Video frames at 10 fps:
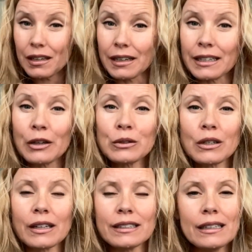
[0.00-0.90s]
And he goes
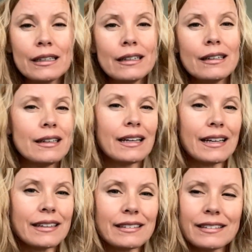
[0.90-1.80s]
on.
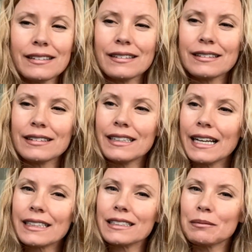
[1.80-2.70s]
And the
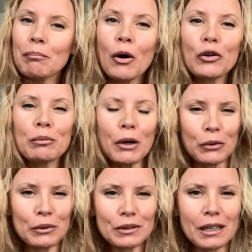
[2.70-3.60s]
next
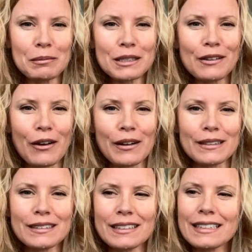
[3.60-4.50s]
motorboat comes along
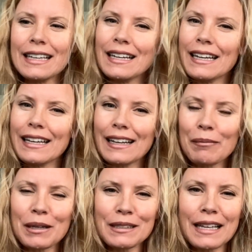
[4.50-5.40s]
and says, Get in, I'm
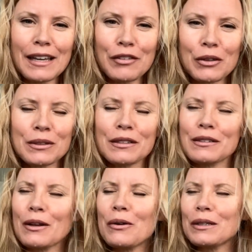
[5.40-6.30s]
gonna save you. He says,
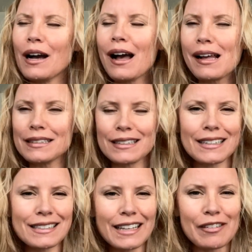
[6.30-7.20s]
No, God's
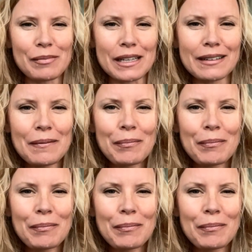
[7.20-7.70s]
gonna save me.